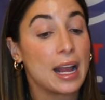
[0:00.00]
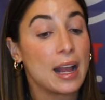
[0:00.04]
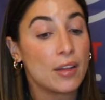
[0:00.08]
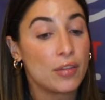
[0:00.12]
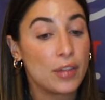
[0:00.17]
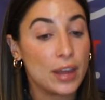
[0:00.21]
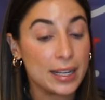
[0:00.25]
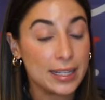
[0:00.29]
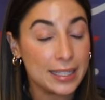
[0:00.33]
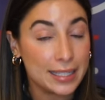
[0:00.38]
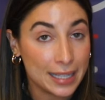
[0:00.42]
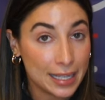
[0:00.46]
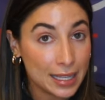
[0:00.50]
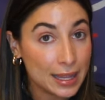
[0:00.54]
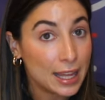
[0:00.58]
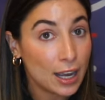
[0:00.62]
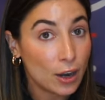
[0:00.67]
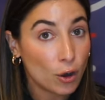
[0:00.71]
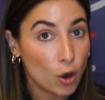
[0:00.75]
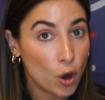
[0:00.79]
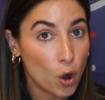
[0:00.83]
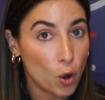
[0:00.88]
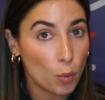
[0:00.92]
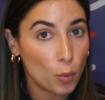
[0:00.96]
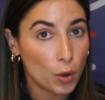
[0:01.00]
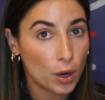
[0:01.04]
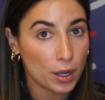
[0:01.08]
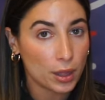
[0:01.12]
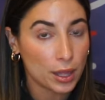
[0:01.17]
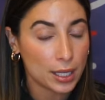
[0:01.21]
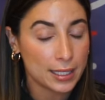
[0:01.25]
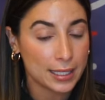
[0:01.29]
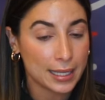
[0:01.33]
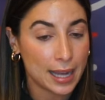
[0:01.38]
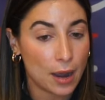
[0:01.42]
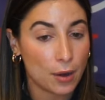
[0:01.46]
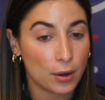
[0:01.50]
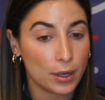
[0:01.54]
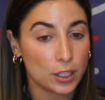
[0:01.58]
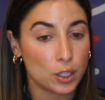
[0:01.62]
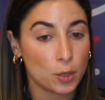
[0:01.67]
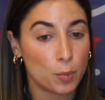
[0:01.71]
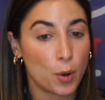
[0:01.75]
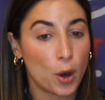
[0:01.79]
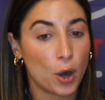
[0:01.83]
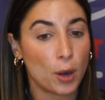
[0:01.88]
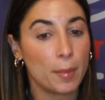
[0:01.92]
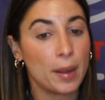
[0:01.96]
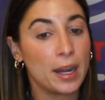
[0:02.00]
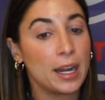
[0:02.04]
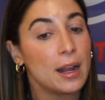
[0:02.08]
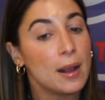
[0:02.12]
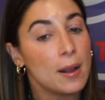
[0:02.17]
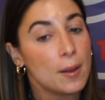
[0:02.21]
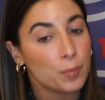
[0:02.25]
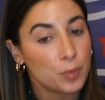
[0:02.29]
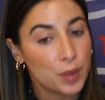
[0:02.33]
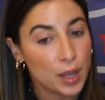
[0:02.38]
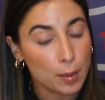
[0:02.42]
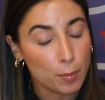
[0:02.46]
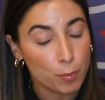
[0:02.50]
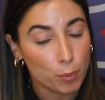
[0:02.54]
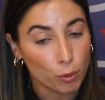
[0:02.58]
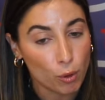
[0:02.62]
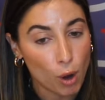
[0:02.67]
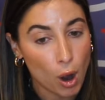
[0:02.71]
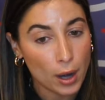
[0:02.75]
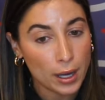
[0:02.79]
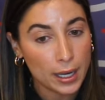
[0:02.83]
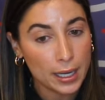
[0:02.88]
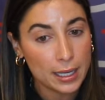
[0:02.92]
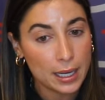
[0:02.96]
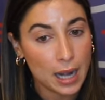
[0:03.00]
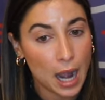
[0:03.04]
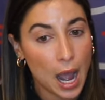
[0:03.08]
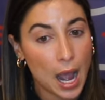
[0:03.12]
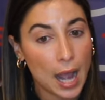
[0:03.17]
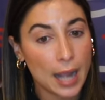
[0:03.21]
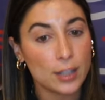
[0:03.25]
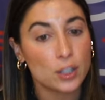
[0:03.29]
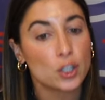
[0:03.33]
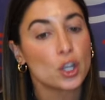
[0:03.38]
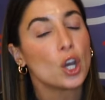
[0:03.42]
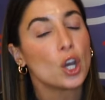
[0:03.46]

They did their homework, the scouting department. They brought in guys